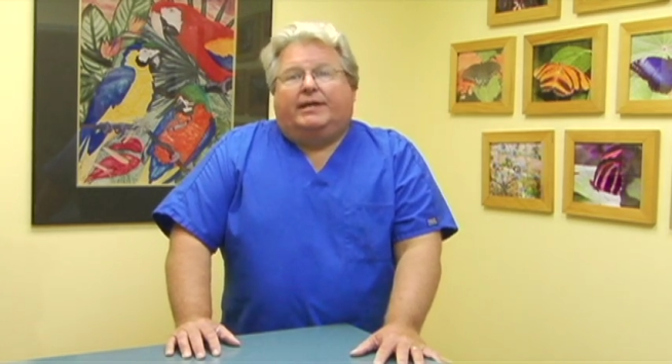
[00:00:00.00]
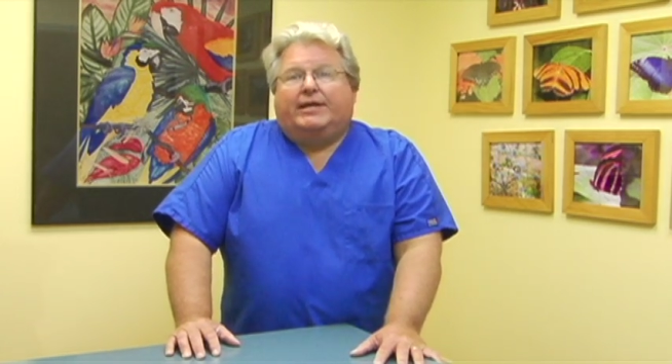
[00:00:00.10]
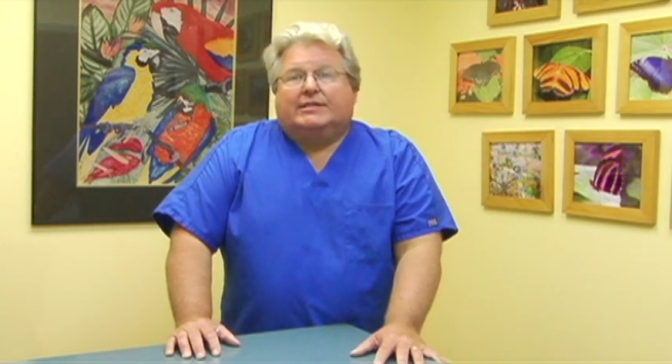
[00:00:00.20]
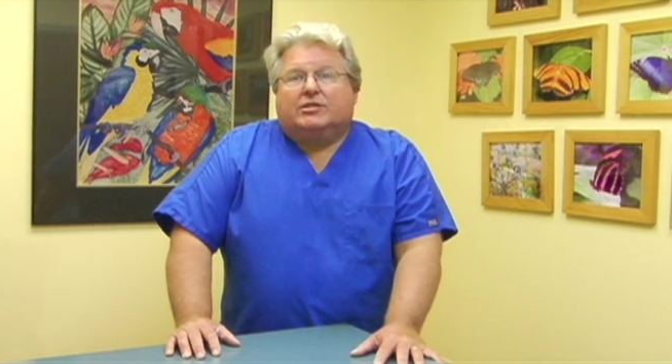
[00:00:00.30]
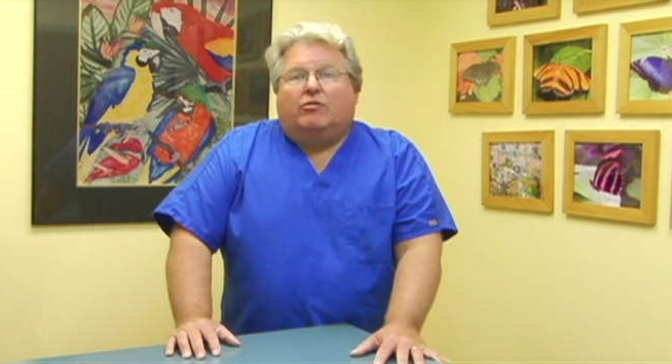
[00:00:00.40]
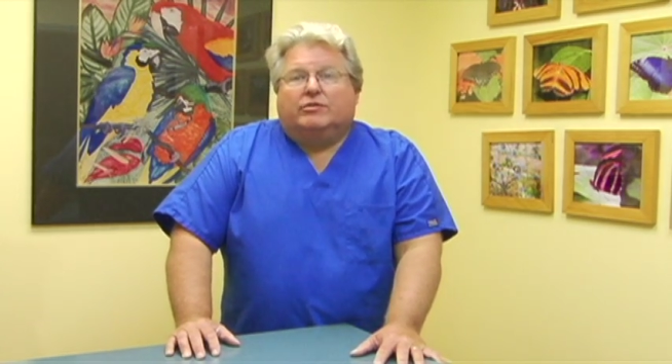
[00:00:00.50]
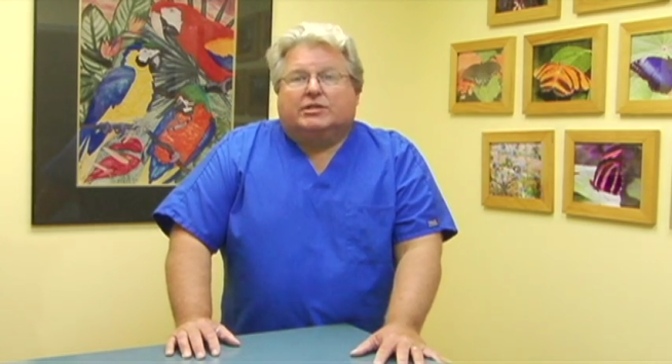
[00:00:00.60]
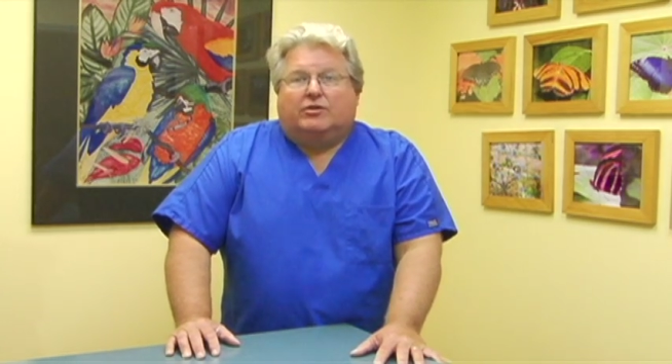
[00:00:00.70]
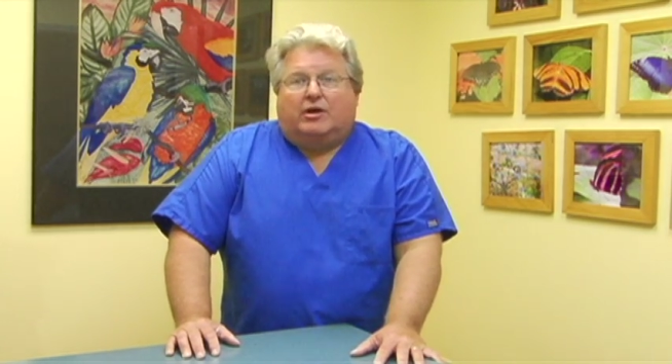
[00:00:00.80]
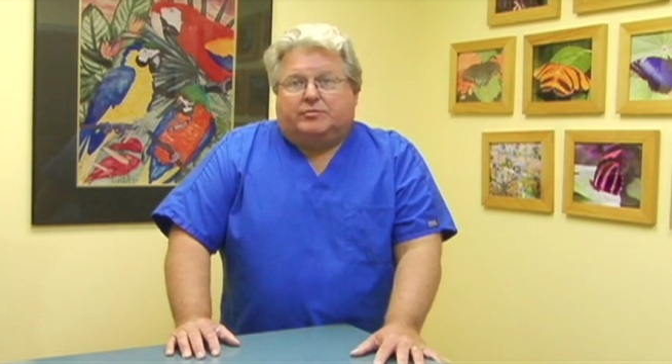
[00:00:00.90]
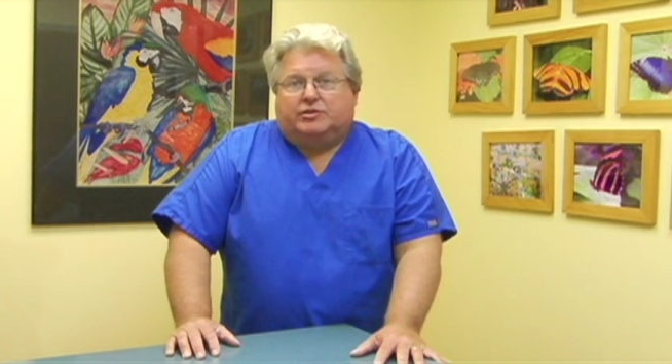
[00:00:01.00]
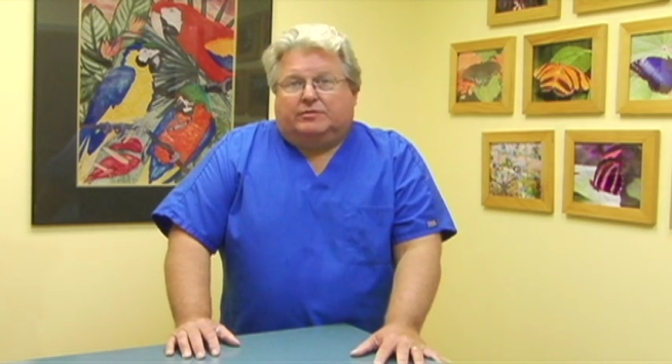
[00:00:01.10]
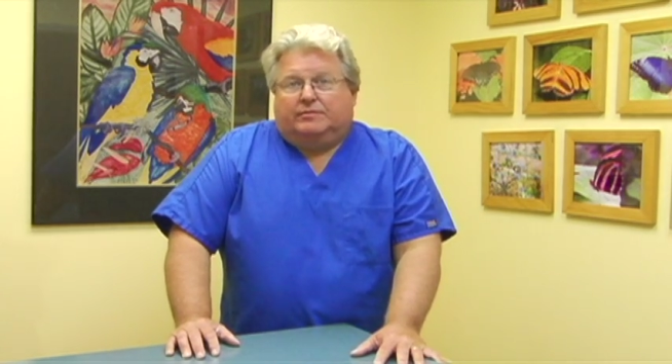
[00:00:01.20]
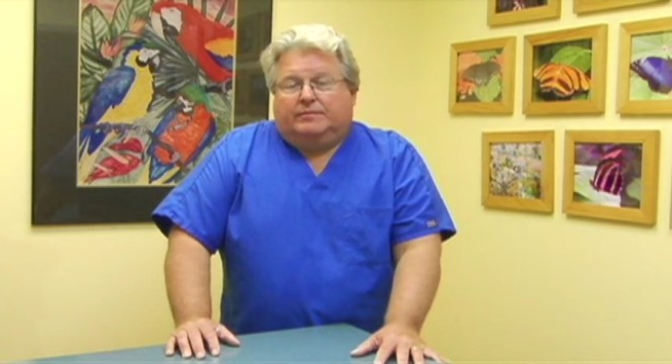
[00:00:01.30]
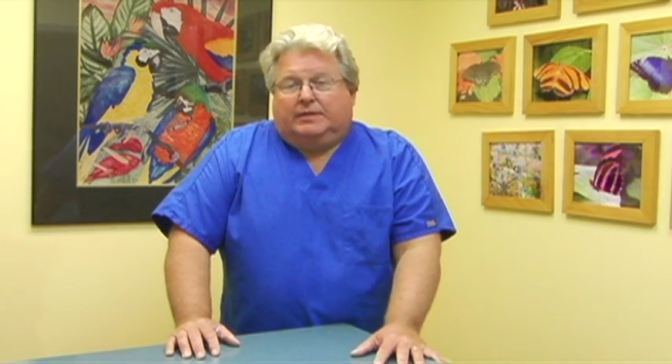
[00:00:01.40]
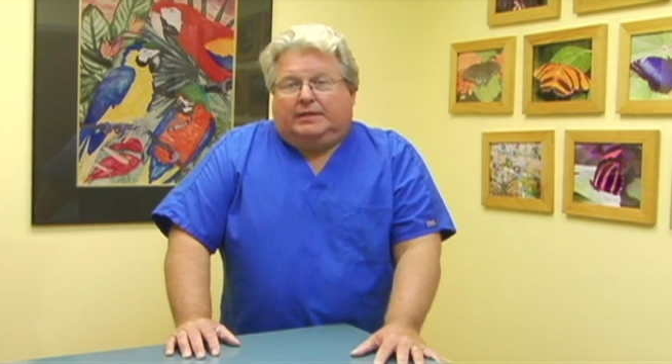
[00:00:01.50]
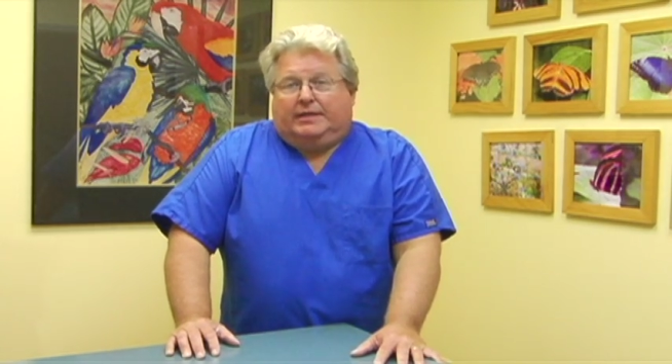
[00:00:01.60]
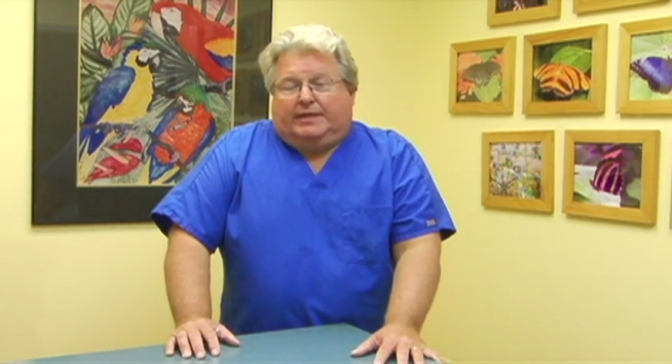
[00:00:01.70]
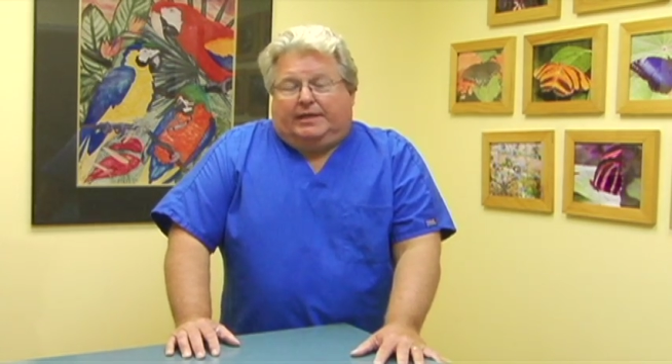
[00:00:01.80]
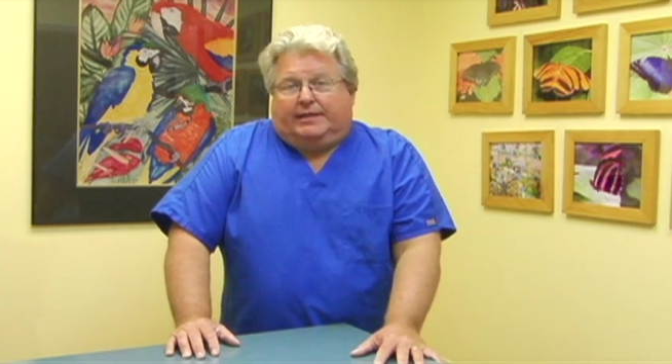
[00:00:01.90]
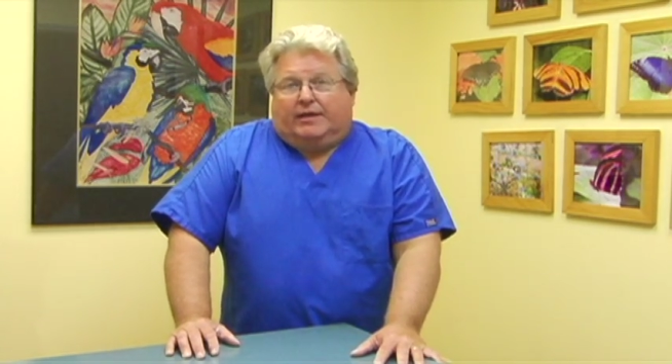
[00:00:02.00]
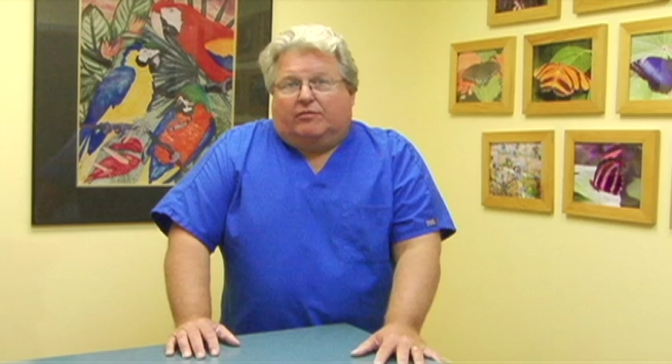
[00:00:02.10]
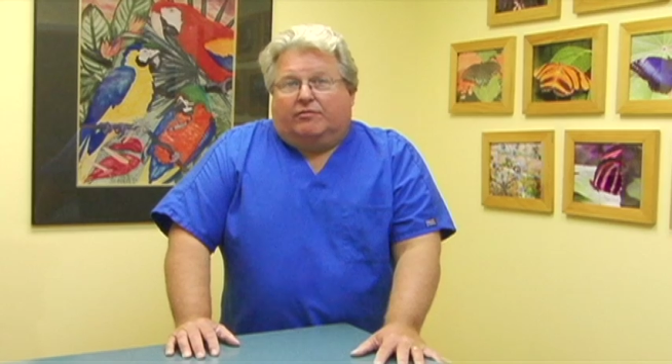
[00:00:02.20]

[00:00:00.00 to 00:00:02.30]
And that's always an option. Now,